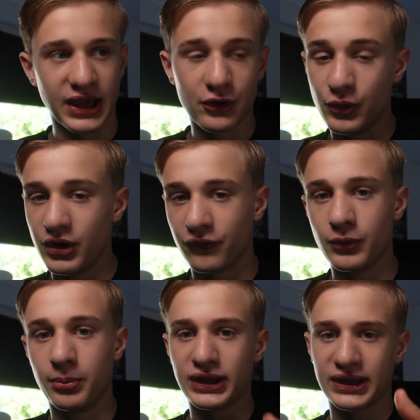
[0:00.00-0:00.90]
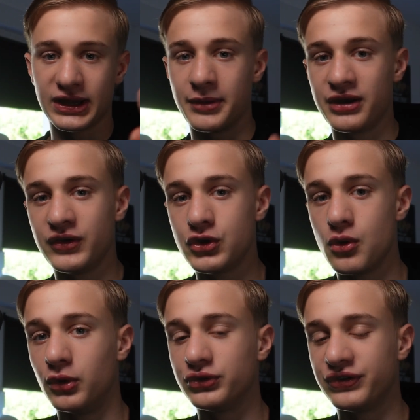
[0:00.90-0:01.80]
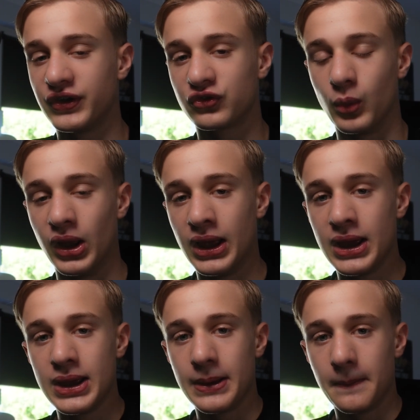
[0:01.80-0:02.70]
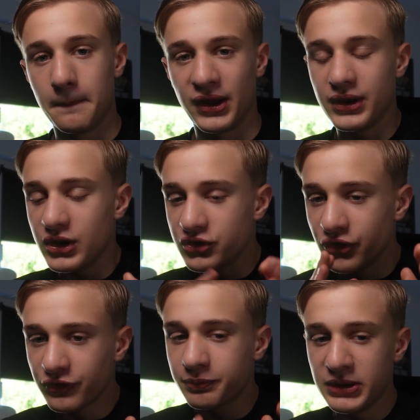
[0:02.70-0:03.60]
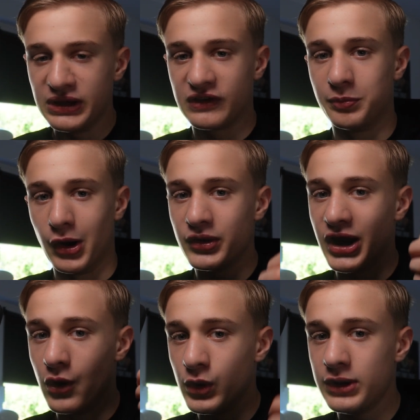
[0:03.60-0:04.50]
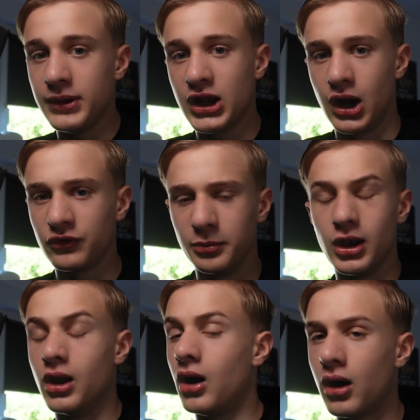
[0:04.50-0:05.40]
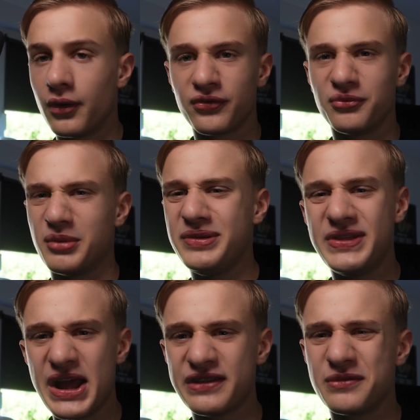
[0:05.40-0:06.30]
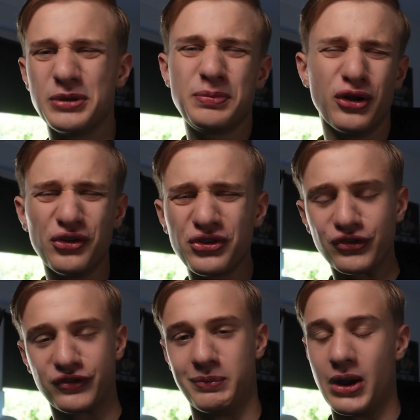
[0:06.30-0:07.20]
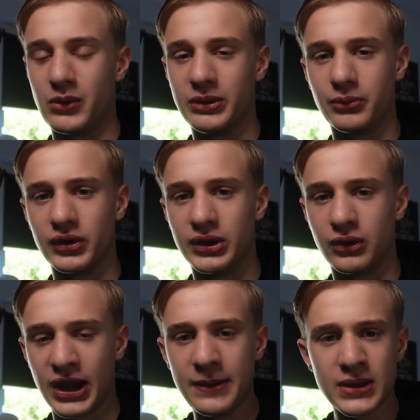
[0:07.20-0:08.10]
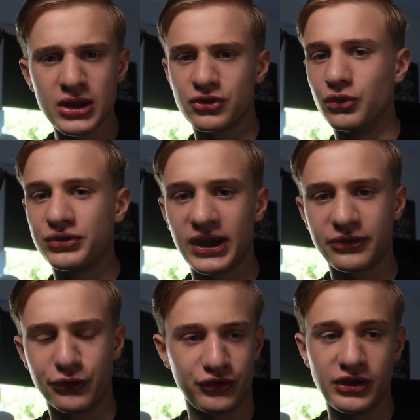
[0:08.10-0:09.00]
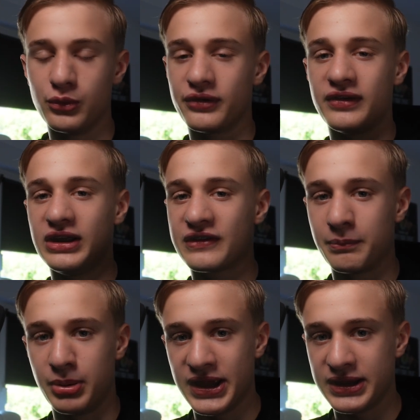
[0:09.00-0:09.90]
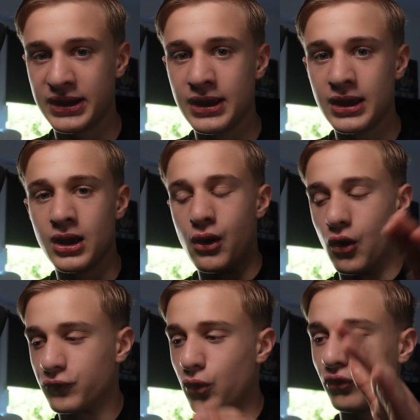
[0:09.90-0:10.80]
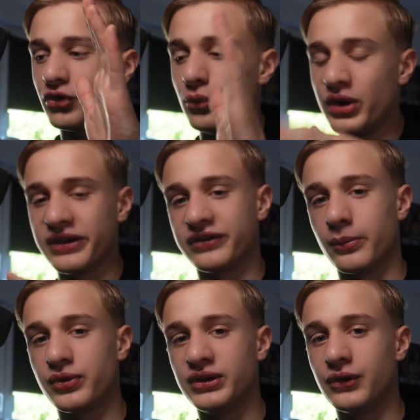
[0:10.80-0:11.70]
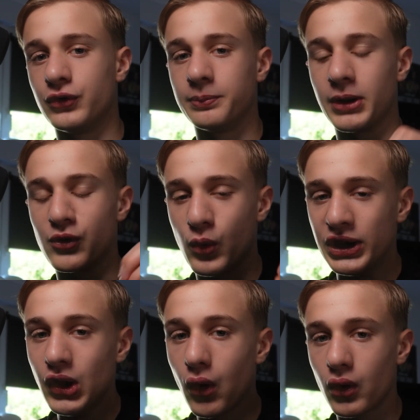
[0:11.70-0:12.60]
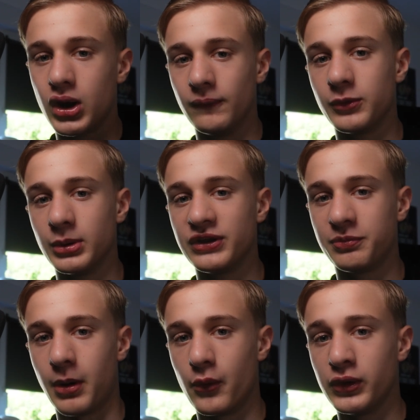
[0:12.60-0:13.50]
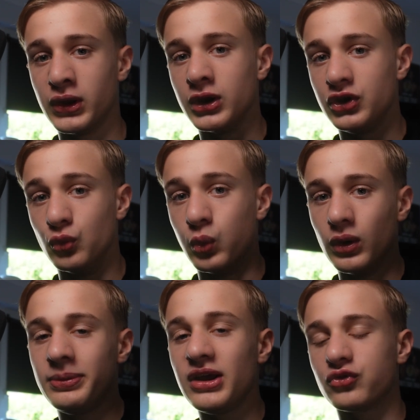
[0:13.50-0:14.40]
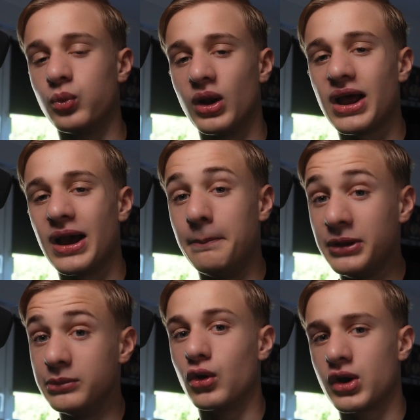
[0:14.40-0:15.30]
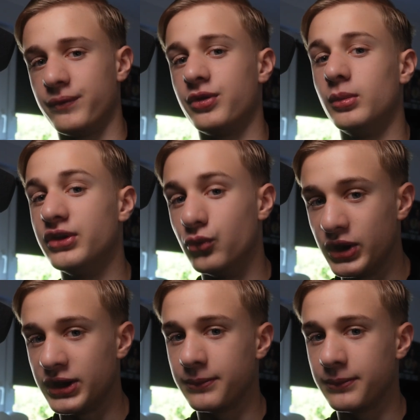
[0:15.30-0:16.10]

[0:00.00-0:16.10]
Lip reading: Get rid of your blinking, I made a video about this as well. But just be in sparring and really be comfortable, laugh, maybe dance a bit, because it's just sparring, brother, okay? Don't take it too seriously, it's playing. Of course, the ring is something different, but when you are comfortable in sparring, you will be as well a bit more comfortable in the ring.